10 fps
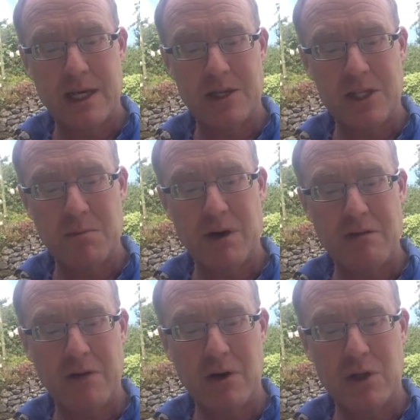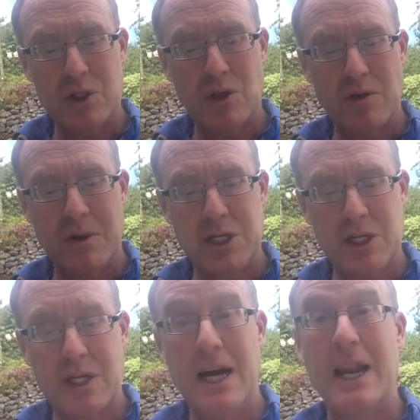They are simply focused on the
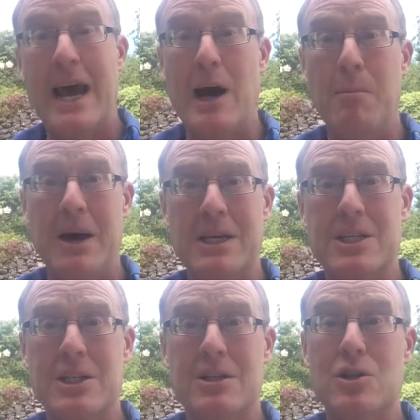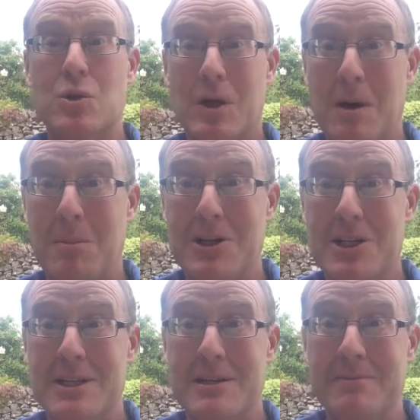mission and how best to
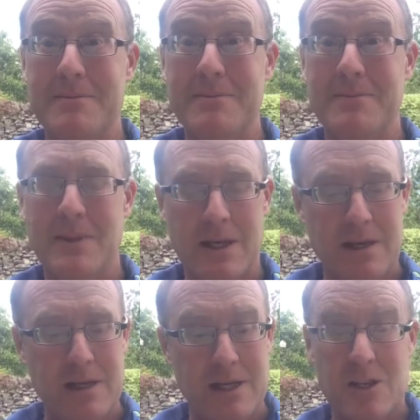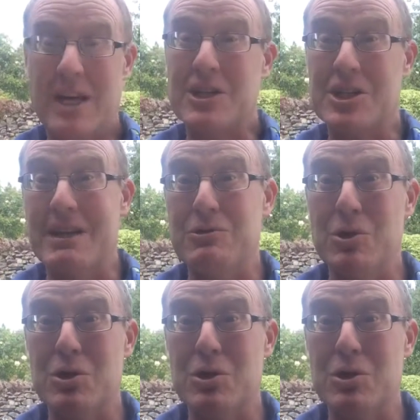accomplish it. So that just gives you a